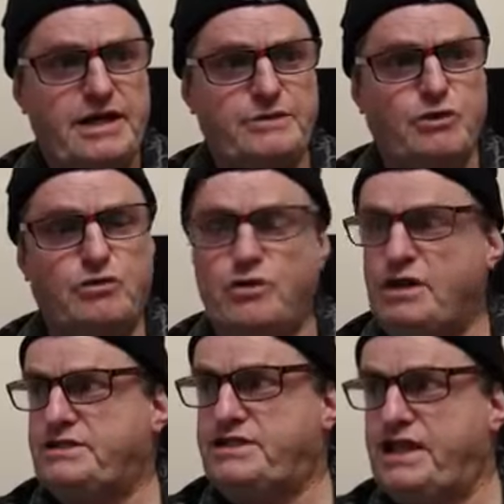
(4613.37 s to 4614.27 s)
He will
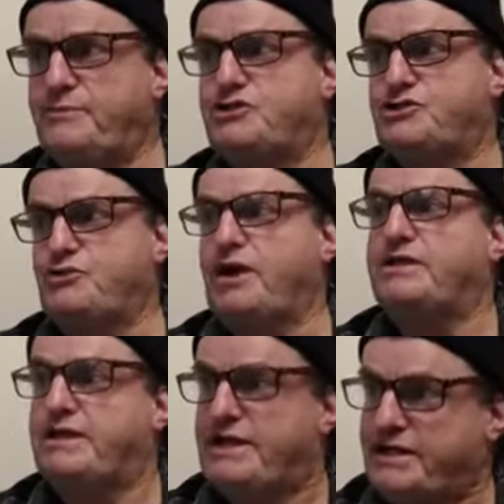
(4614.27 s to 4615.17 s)

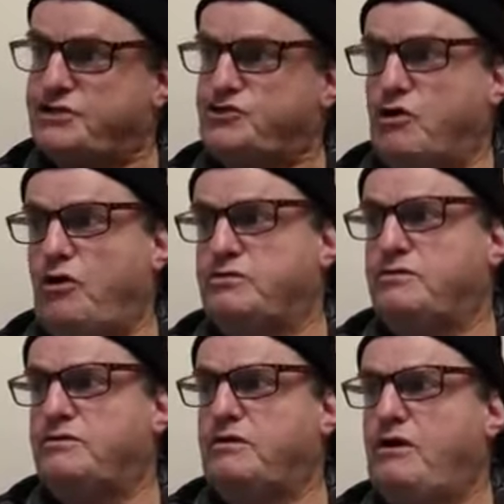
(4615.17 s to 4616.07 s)
demonstrate that he is God.
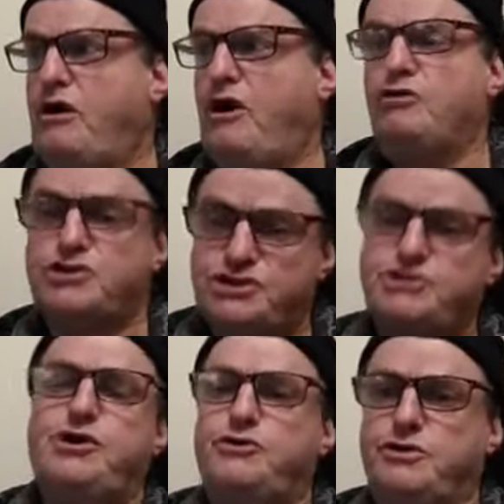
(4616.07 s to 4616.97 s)
I'll
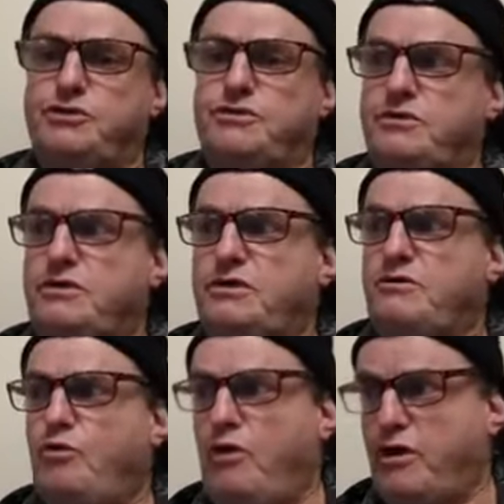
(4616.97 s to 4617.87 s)
show you
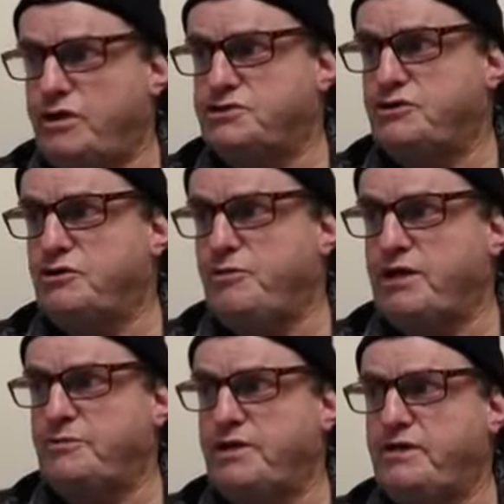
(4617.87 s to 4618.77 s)
why you should
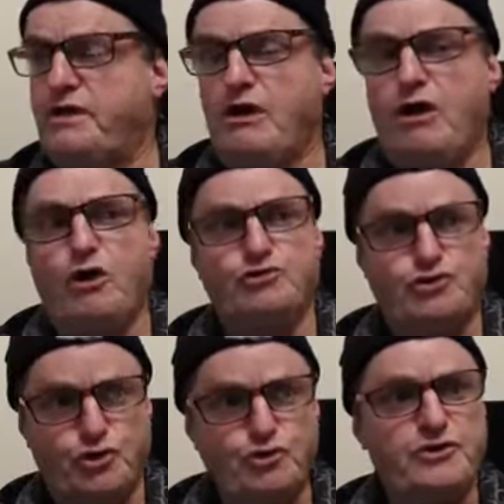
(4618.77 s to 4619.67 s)
obey me.
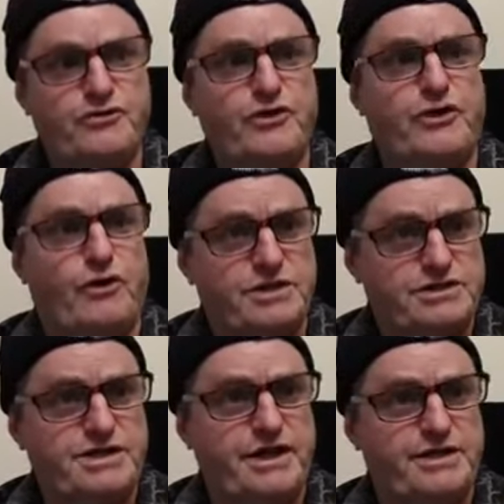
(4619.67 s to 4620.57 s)
I'll do the thing I
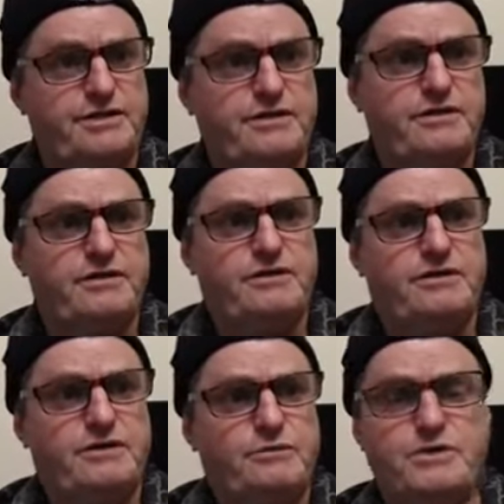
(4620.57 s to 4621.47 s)
said.
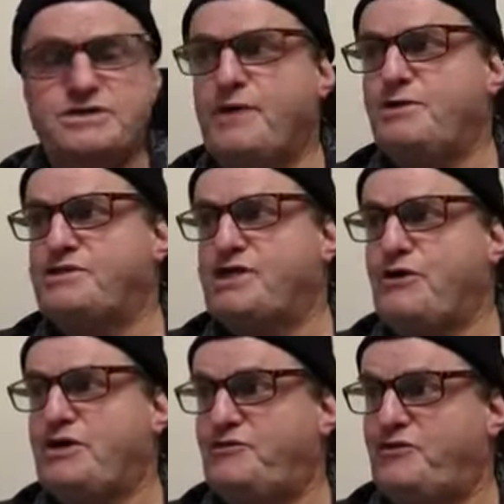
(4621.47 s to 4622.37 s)
Which can be
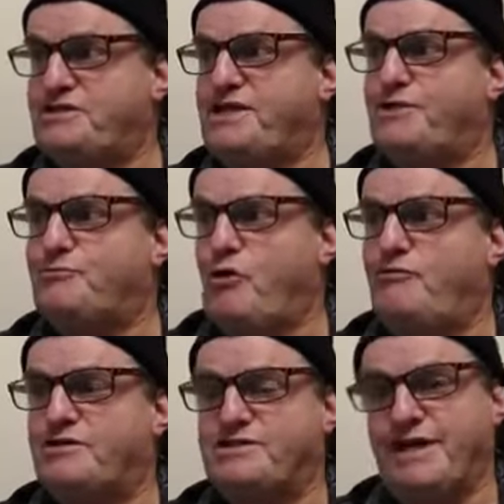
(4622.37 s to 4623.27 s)
scary if he sent
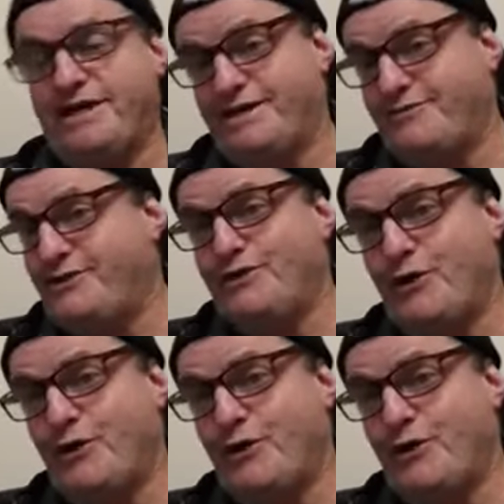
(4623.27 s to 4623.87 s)
prophets saying, if you